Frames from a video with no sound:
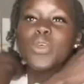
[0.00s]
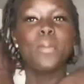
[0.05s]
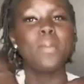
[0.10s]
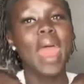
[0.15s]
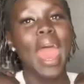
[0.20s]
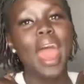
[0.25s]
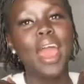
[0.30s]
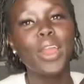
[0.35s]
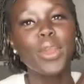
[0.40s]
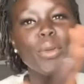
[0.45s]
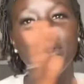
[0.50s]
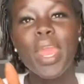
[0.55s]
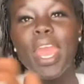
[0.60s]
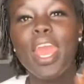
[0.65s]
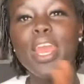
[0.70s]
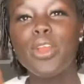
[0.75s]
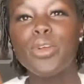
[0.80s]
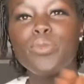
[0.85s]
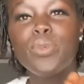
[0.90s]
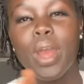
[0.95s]
back, okay,
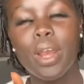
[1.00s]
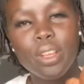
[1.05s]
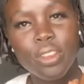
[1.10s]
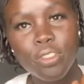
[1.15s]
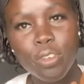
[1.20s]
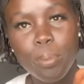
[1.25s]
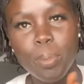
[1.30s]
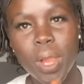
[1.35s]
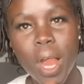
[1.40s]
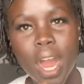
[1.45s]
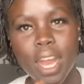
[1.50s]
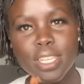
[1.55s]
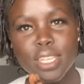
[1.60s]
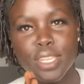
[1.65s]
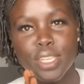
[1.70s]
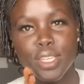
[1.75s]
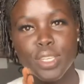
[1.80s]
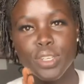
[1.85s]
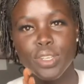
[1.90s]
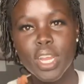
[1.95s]
and a round of applause,
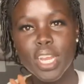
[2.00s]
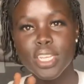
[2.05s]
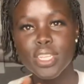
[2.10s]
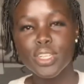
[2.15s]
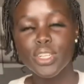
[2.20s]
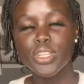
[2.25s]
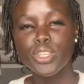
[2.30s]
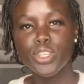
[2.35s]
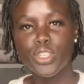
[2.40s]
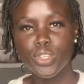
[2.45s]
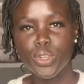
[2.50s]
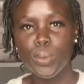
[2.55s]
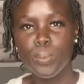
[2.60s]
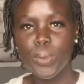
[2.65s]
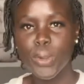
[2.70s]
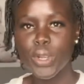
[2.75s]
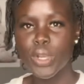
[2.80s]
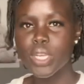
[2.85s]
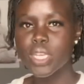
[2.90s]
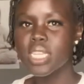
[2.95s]
because you guys are
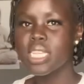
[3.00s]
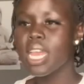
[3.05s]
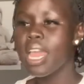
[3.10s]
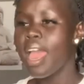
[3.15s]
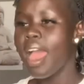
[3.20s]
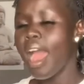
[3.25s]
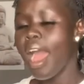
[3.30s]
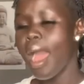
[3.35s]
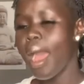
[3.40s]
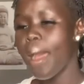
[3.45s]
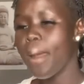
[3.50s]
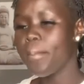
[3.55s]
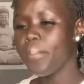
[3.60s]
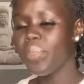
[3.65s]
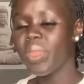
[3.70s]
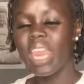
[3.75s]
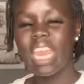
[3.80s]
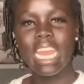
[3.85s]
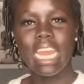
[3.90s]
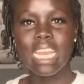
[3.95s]
troopers.
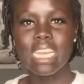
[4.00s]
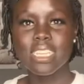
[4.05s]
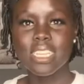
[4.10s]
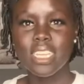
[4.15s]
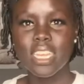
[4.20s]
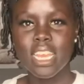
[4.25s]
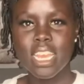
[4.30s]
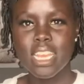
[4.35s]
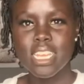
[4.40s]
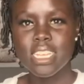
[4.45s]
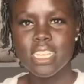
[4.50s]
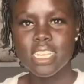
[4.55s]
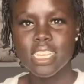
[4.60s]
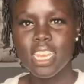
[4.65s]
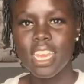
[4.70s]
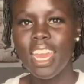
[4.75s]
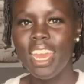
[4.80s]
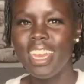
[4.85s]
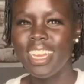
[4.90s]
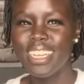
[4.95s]
It isn't
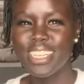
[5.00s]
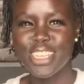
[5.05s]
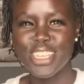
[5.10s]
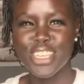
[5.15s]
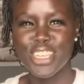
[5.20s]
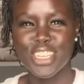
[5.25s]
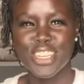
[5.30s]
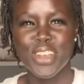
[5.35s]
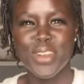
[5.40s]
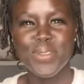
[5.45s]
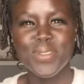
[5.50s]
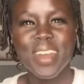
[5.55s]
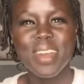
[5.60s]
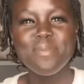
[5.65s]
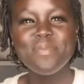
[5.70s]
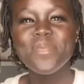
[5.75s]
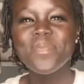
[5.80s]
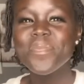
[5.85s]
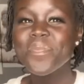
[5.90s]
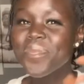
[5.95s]
easy to show
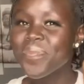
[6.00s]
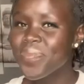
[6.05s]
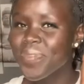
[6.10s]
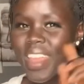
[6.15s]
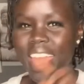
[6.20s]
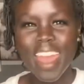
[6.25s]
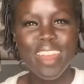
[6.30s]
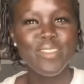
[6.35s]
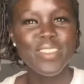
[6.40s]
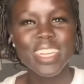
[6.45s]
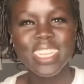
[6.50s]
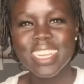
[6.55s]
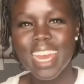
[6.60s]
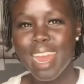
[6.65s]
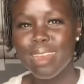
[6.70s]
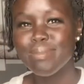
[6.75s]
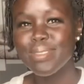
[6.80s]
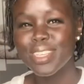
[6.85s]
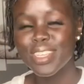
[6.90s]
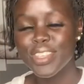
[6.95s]
up every
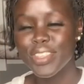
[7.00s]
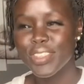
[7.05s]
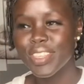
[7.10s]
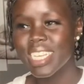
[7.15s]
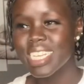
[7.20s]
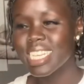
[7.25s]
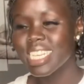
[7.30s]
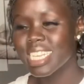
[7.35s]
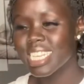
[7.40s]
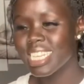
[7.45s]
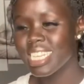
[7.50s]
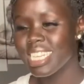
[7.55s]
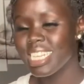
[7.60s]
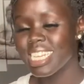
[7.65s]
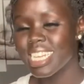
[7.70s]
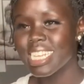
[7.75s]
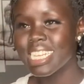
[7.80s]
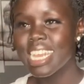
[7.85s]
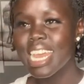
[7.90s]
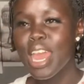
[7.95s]
time to do this, because it
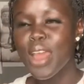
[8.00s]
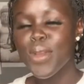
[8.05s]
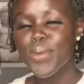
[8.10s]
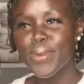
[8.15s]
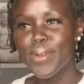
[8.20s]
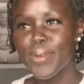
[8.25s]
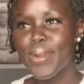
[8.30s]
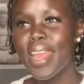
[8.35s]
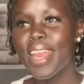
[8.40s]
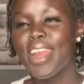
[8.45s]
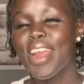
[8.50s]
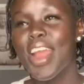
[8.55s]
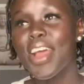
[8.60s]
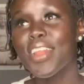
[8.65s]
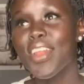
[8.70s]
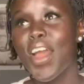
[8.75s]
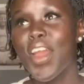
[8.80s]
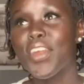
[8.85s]
does require a lot